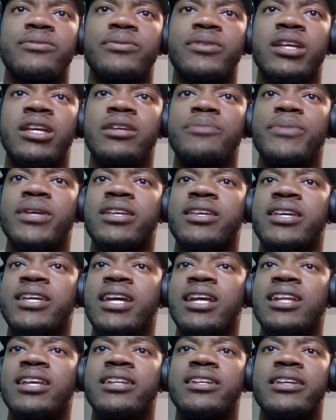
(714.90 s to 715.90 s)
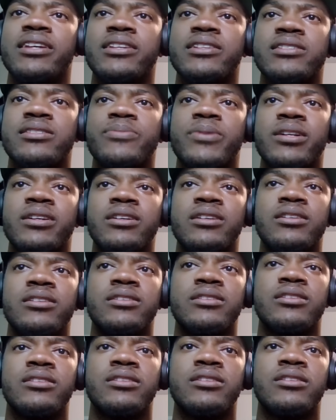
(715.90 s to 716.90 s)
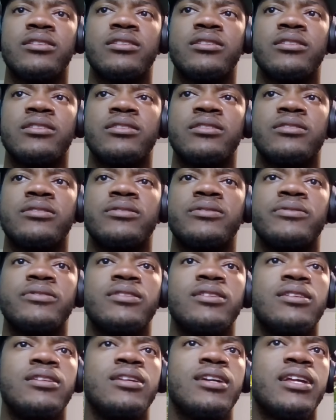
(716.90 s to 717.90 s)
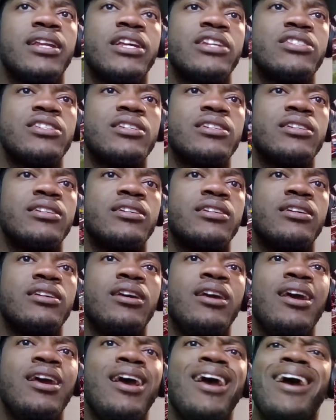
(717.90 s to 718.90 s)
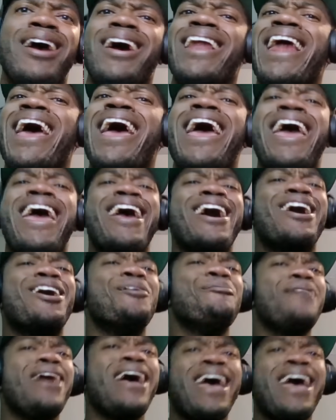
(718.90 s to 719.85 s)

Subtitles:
He been killing niggas, bro. Look at that shit. Damn,